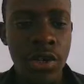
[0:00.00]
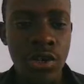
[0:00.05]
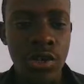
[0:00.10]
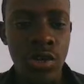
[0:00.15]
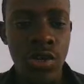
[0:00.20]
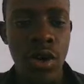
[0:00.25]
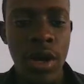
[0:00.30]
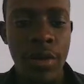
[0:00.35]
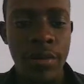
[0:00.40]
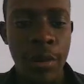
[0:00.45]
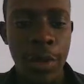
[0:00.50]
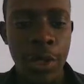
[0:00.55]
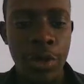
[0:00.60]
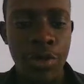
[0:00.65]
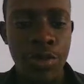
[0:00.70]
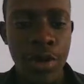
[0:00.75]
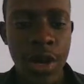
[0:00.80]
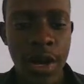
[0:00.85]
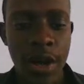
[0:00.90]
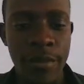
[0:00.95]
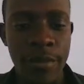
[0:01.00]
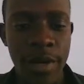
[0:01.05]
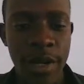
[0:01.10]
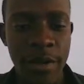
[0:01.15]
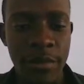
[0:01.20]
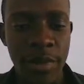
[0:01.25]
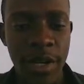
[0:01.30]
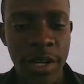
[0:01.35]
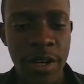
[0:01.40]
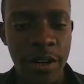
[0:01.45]
So I'm going to come
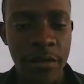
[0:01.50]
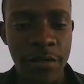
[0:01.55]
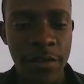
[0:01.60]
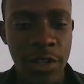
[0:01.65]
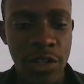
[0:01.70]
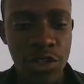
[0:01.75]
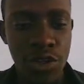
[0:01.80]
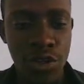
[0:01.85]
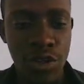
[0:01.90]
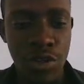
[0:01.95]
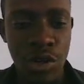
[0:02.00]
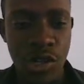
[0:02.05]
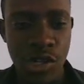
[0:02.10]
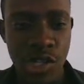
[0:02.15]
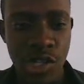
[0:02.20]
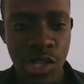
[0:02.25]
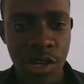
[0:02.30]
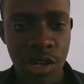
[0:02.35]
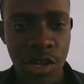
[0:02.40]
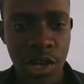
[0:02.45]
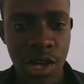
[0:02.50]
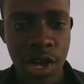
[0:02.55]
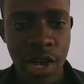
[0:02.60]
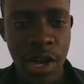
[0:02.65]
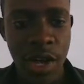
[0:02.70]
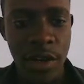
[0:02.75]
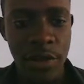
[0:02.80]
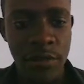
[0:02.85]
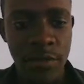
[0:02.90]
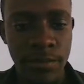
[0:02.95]
and make a fetch request
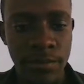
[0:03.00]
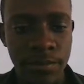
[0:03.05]
here.